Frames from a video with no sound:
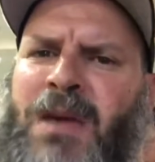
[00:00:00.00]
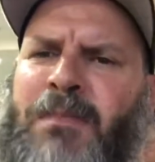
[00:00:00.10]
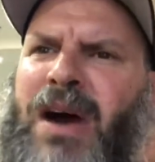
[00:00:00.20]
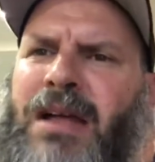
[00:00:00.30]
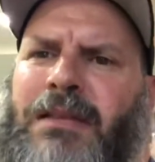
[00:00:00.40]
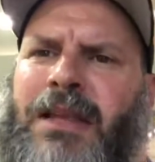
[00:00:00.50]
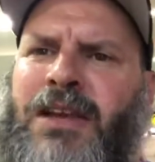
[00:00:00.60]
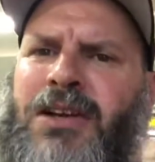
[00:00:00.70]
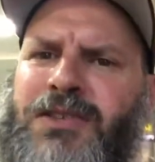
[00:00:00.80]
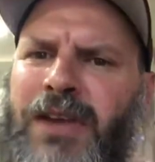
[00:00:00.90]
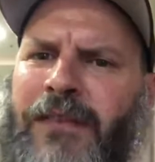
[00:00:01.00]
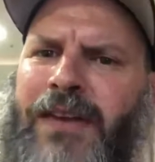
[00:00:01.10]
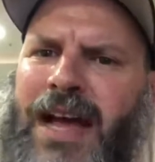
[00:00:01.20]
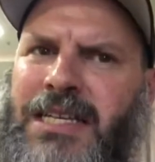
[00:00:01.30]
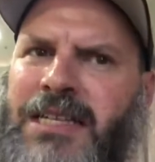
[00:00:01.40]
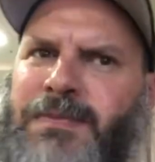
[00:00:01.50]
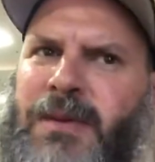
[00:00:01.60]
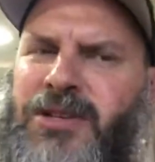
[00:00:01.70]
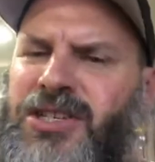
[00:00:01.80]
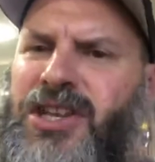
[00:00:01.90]
but it goes really fast because
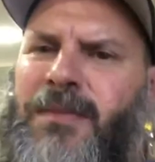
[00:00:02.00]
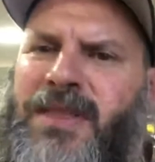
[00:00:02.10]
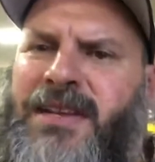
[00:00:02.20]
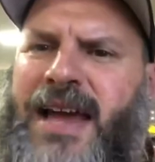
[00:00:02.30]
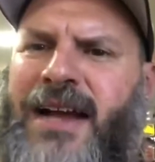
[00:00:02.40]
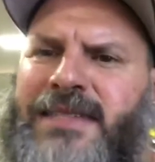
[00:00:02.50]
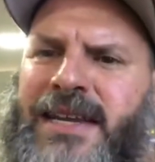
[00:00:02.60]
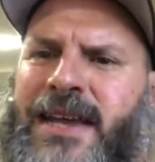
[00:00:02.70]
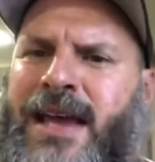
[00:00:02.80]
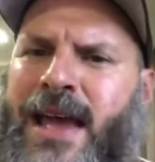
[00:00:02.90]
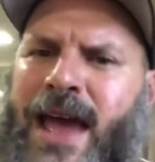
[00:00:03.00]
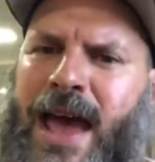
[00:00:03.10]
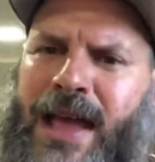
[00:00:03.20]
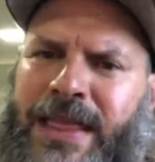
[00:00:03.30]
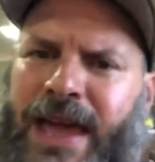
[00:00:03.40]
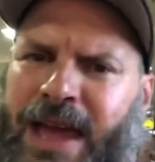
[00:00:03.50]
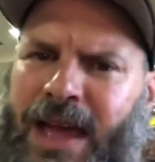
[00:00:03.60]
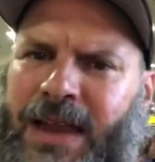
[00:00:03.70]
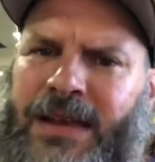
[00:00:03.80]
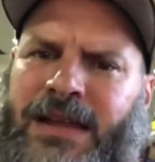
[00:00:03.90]
people just jump in the taxi and
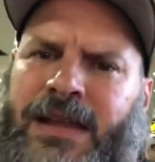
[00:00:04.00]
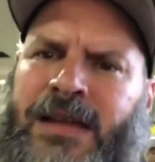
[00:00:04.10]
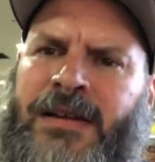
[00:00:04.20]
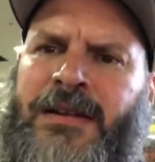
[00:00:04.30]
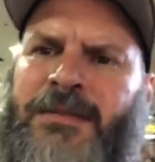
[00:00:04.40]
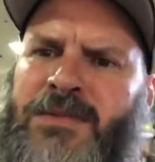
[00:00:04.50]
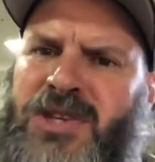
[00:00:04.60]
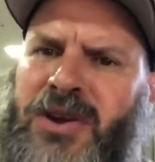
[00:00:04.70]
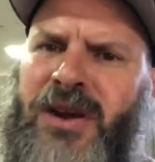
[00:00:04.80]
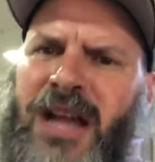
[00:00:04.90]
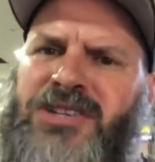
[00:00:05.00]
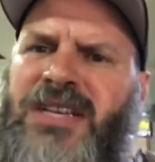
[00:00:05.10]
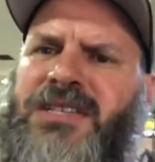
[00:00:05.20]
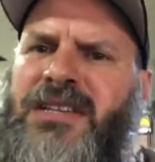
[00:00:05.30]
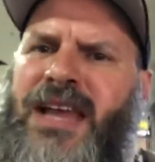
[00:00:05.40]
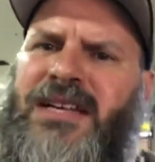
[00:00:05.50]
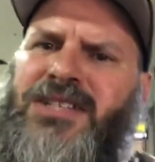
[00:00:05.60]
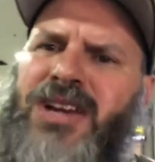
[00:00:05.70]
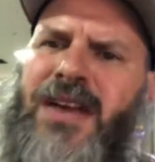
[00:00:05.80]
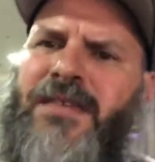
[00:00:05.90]
then show your address to the taxi
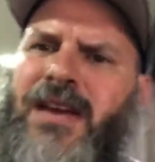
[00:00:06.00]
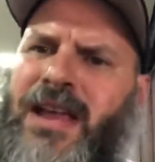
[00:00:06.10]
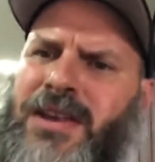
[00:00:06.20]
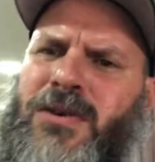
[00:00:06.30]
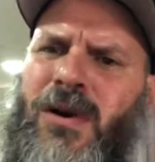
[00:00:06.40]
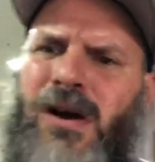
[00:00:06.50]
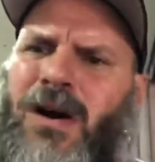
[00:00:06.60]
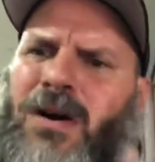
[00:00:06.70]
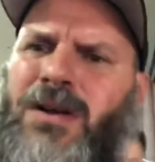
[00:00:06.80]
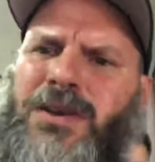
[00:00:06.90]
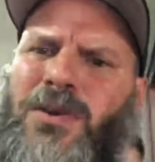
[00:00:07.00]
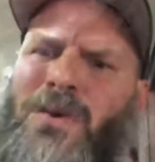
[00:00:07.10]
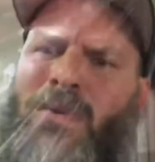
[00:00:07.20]
driver and you are on your